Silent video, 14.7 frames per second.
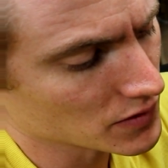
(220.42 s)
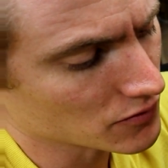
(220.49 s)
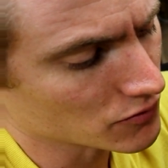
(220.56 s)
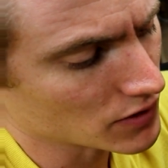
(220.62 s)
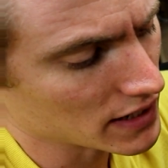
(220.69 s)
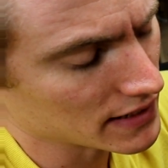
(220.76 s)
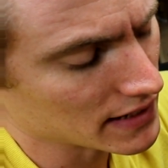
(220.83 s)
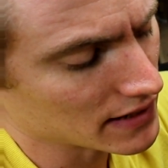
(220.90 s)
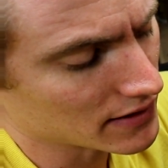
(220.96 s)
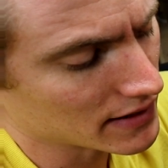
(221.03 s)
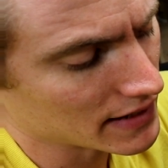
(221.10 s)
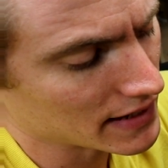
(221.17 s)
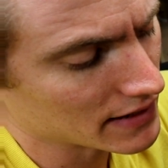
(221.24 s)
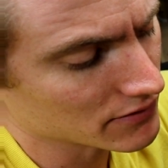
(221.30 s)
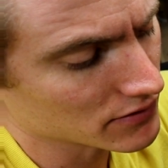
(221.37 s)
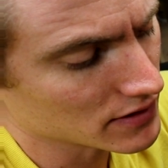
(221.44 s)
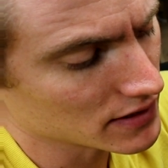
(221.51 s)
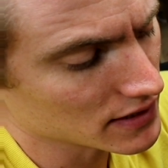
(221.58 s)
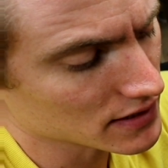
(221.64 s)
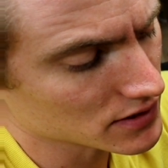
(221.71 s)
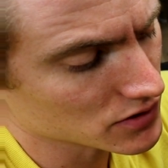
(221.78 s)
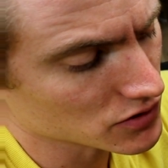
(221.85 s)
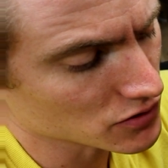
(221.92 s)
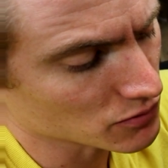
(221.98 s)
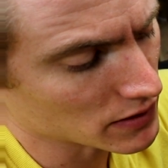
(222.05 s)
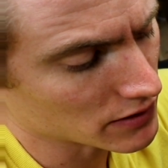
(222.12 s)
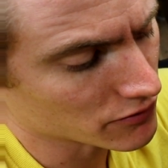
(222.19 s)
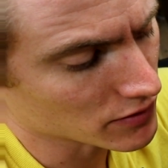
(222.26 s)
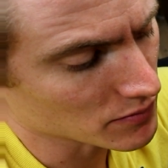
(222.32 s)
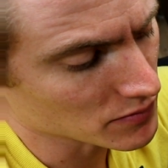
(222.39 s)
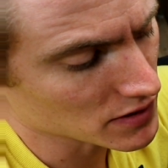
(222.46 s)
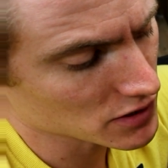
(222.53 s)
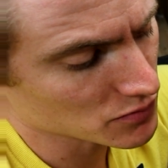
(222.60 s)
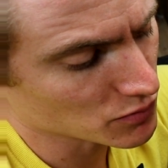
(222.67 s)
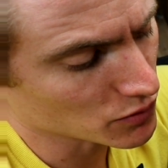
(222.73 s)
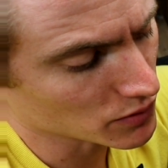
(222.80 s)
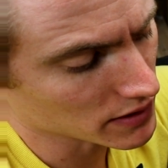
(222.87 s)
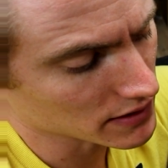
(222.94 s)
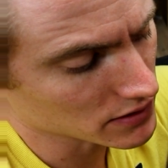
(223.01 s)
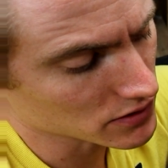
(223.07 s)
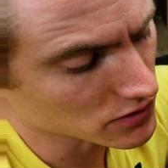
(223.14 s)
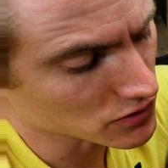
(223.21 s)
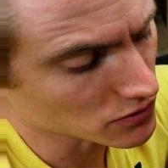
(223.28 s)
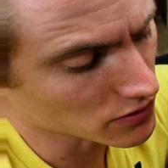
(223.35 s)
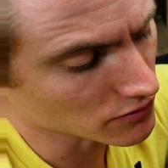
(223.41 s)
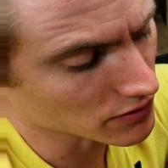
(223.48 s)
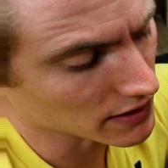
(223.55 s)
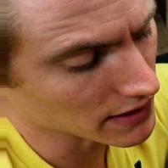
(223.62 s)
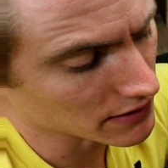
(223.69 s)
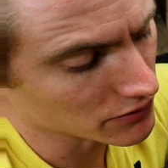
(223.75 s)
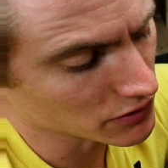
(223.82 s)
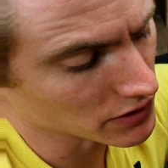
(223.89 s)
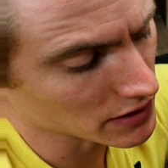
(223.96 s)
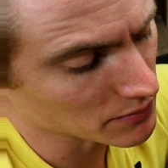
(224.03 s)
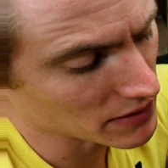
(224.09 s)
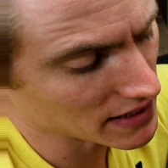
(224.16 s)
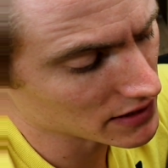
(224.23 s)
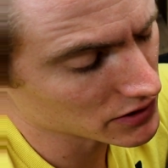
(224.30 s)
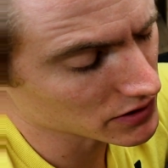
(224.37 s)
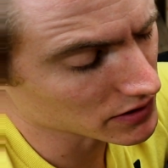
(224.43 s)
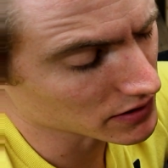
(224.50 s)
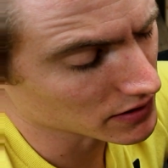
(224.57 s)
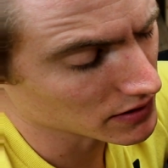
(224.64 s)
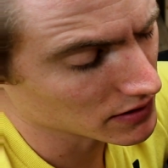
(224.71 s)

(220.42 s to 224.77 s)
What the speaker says: right now I have this to where from this point to sort of like, if you can imagine